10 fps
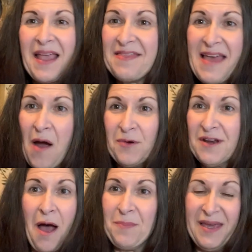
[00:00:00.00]
that would
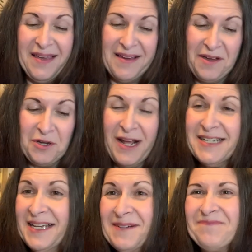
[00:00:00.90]
not be a good
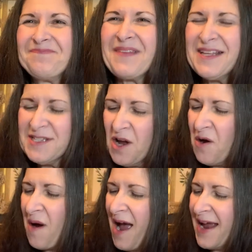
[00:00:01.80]
idea.
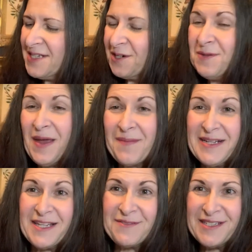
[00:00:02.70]
So I started making
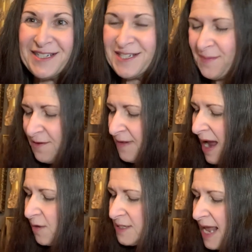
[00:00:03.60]
myself stitch some of the
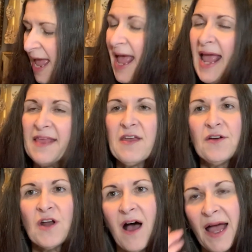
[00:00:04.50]
flowers
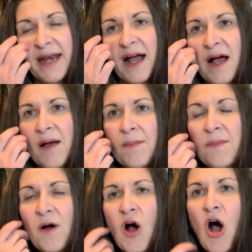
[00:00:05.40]
they're not
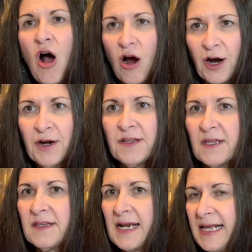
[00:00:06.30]
um, hard.
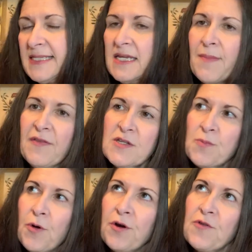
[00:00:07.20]
The, the, nice thing about this
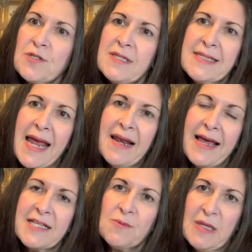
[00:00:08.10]
border versus say
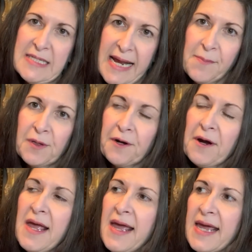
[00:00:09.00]
like Smith Sampler
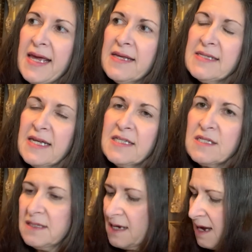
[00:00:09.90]
is it's,
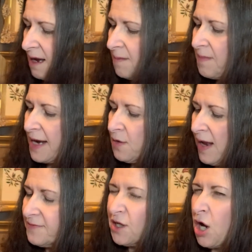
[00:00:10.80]
um, I don't
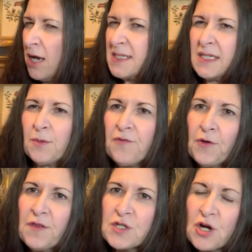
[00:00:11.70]
have to constantly refer
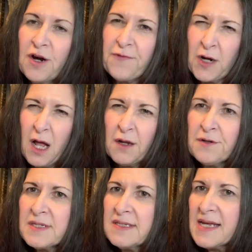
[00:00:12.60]
to the chart for
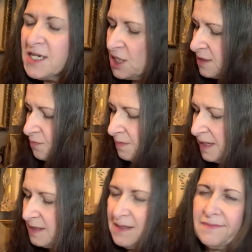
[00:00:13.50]
colors and such. It's,
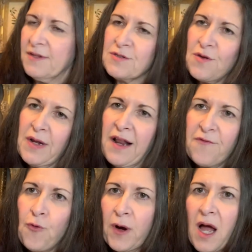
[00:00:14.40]
it's, there's only
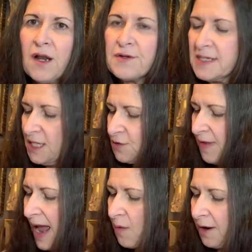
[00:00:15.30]
like four colors in each
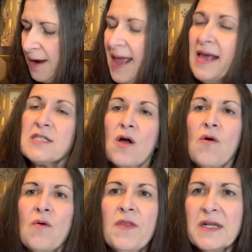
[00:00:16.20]
flower.
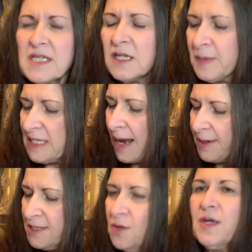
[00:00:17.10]
So it's a little bit time
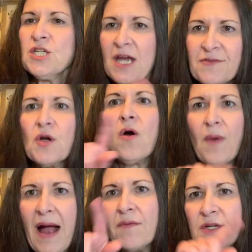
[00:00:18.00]
consuming because you have to go
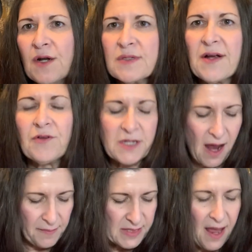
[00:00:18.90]
around, you know, several
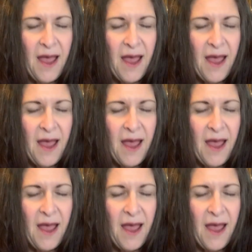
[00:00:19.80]
times,